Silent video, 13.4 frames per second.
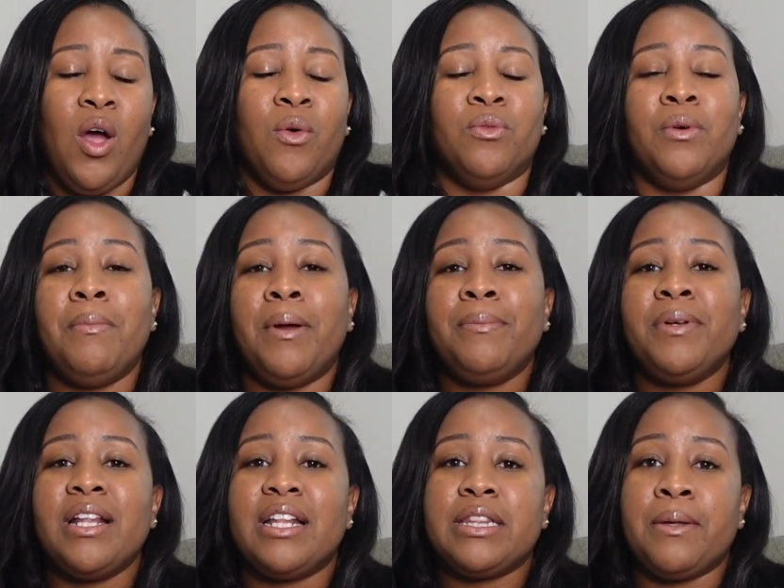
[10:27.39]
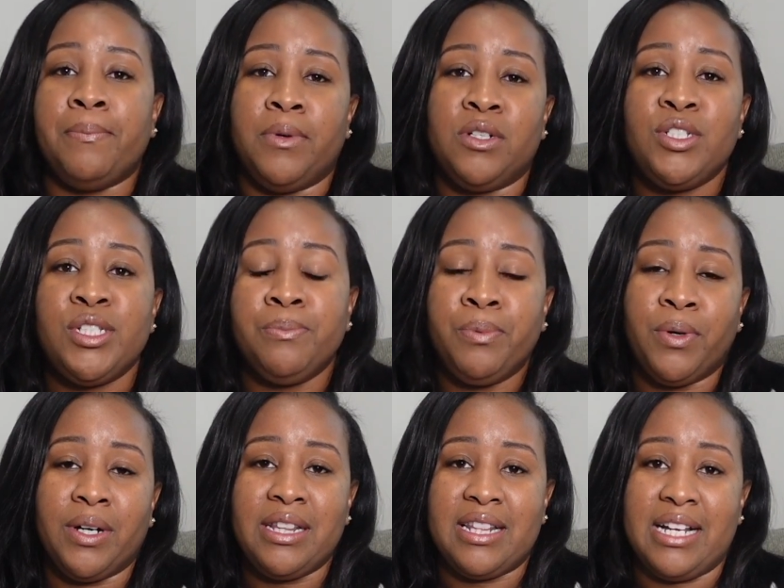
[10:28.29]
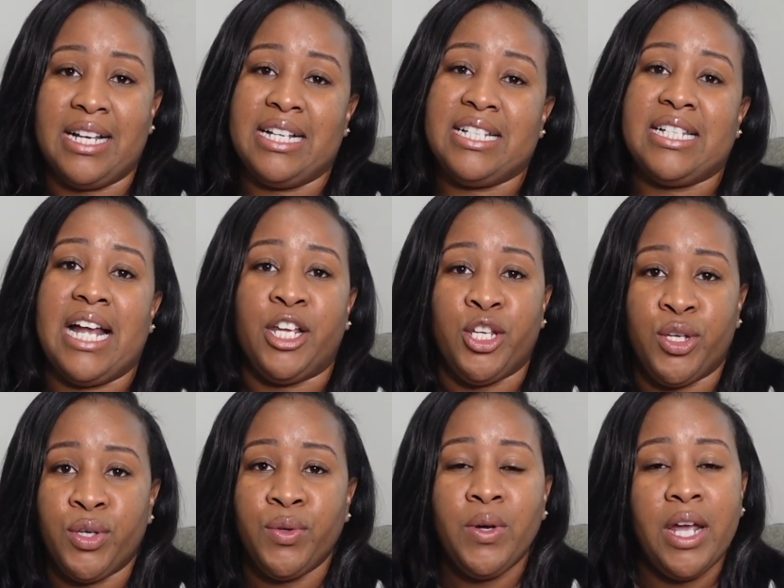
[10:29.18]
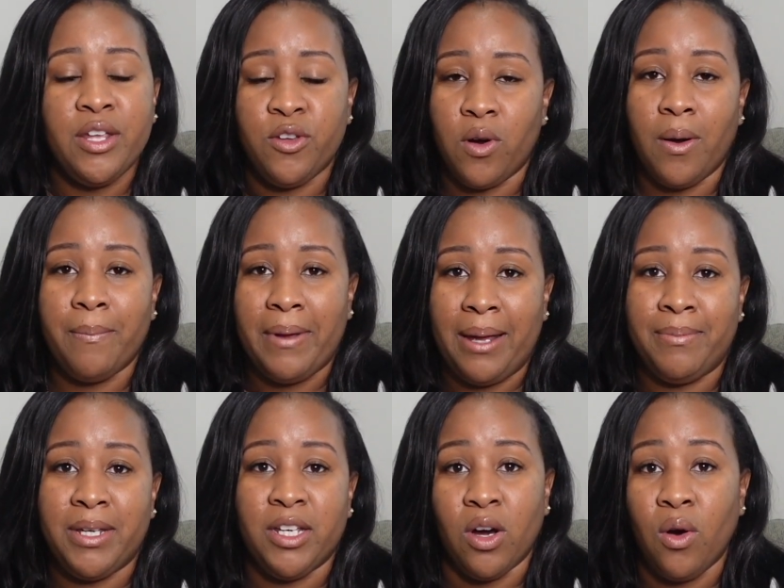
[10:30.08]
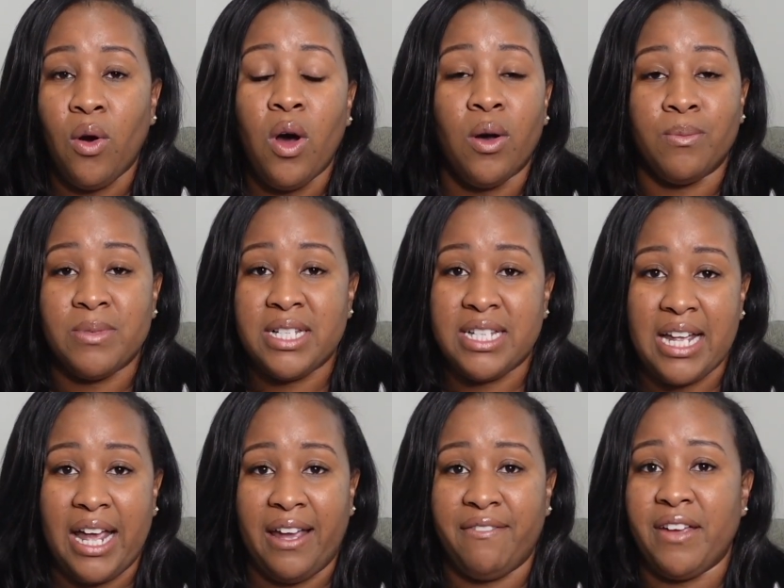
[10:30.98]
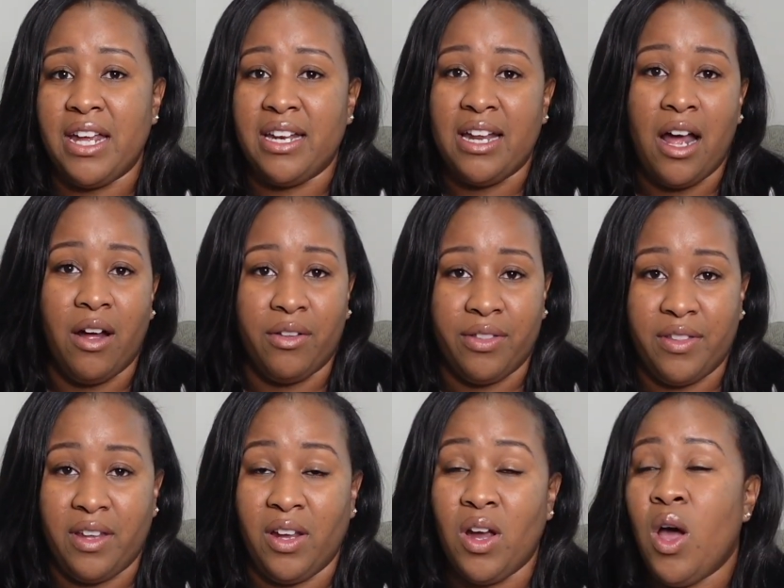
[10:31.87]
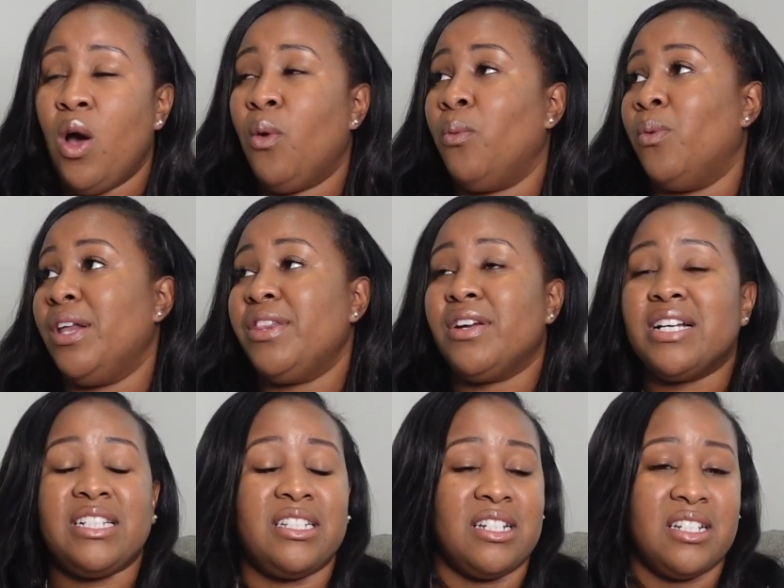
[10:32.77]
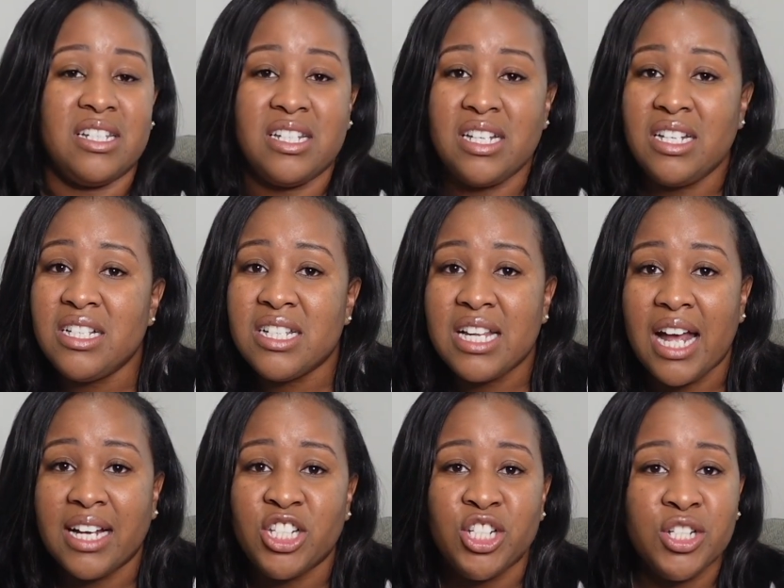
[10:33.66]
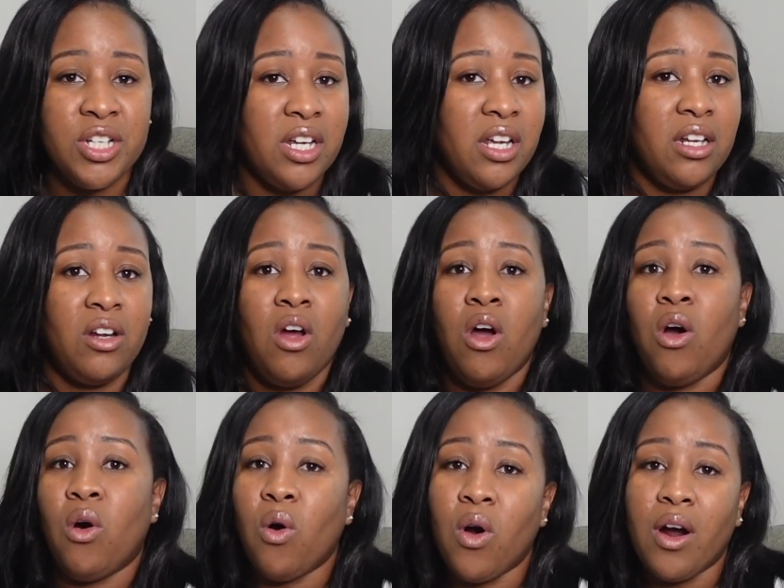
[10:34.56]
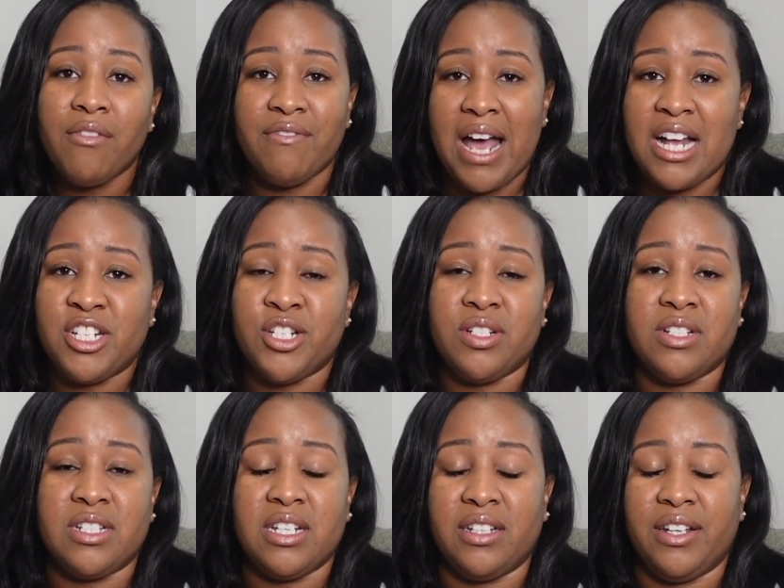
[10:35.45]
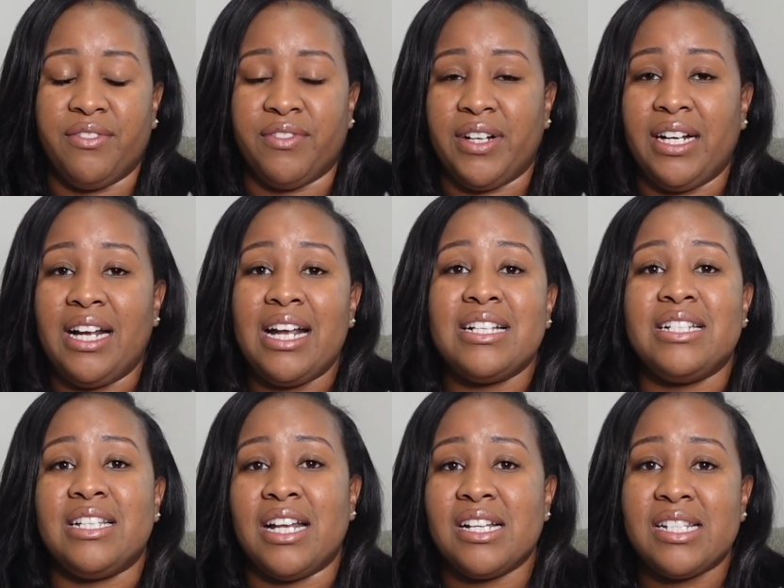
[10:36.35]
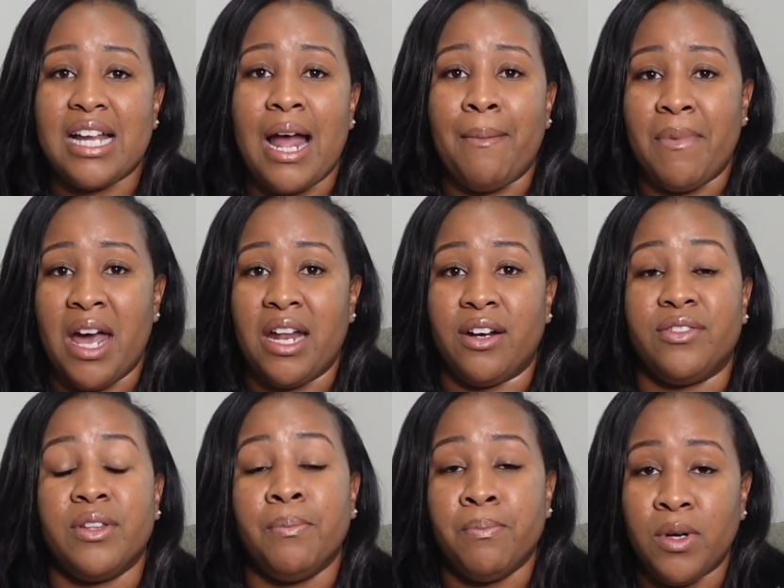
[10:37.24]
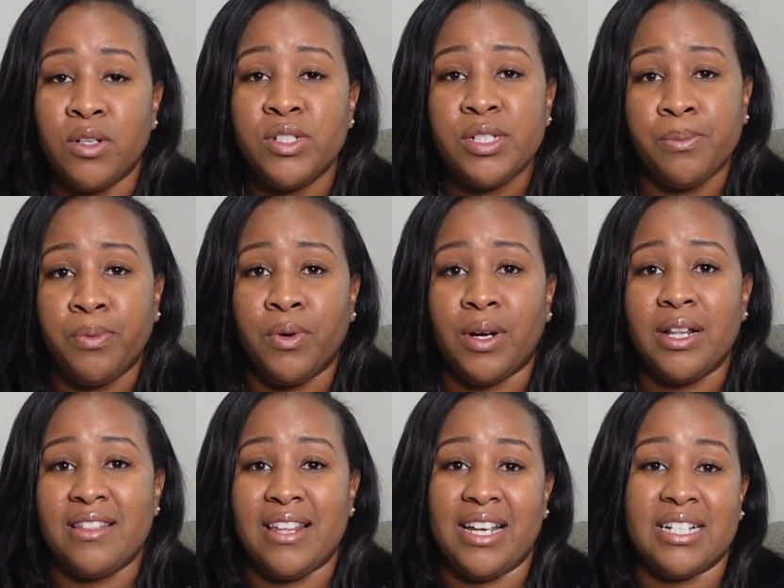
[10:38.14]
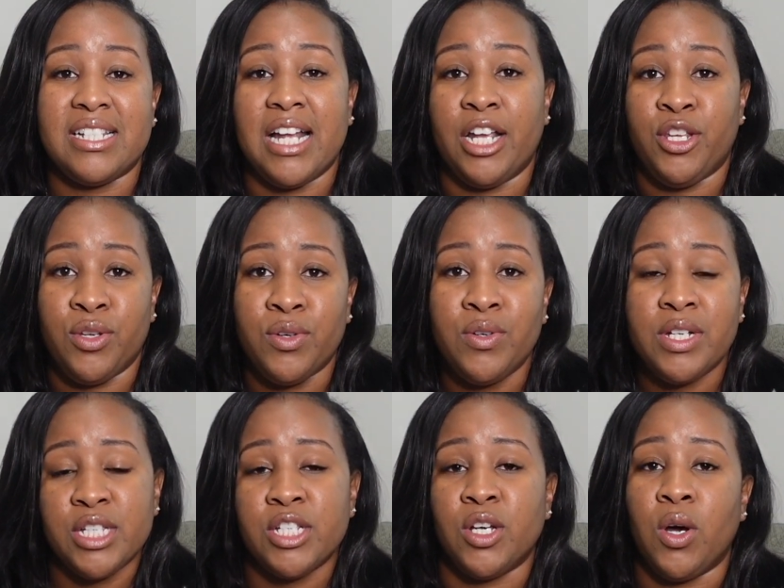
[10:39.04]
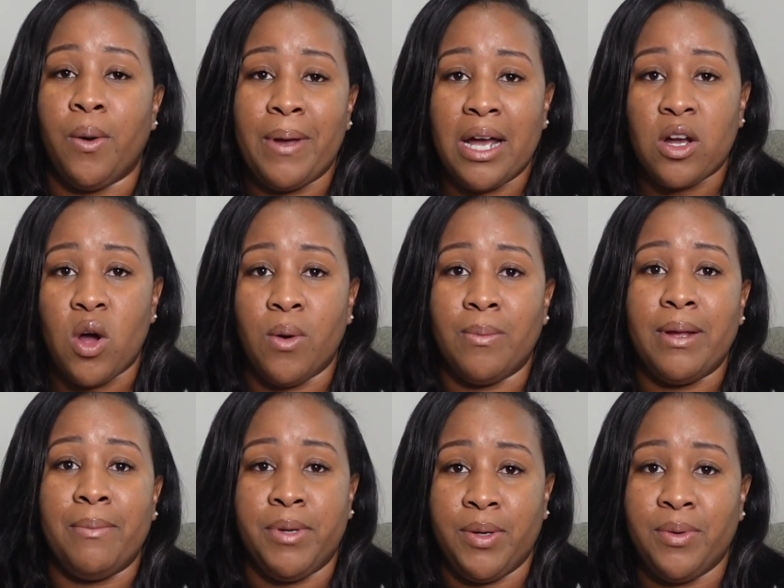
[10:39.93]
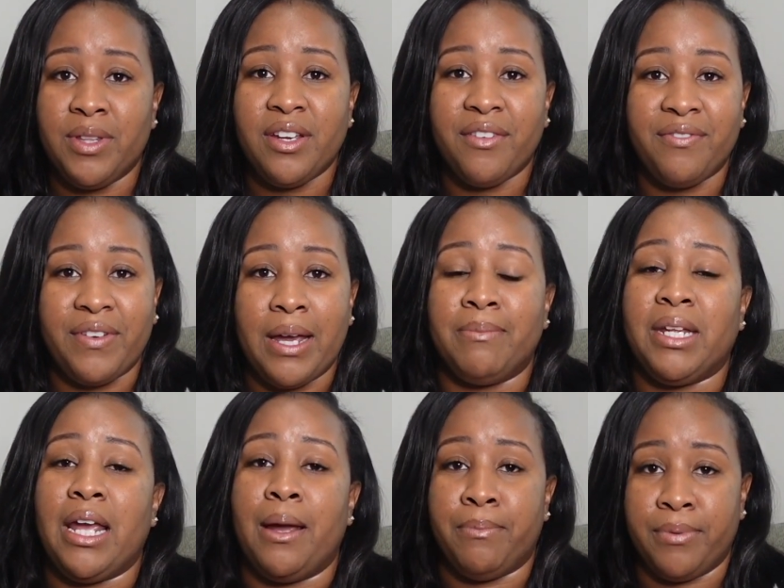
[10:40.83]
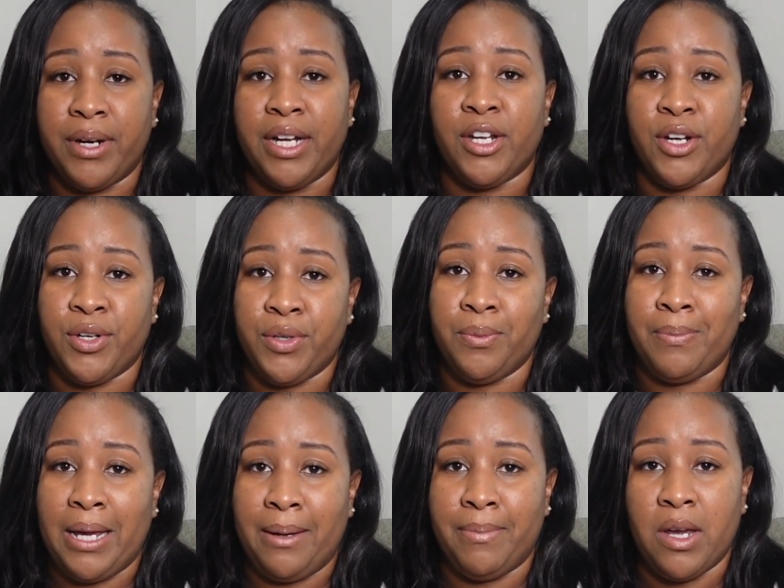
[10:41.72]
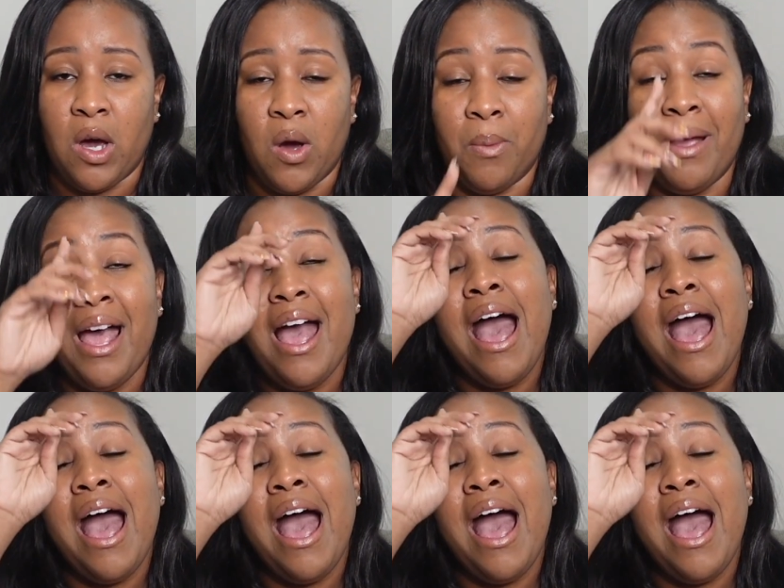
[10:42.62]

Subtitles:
Remember that the most important thing is that you and your baby go home safe and healthy. Whether it's a C-section or vaginal delivery, it does not matter. The most important thing is that you get to go back home and be with your family and bring your new baby home.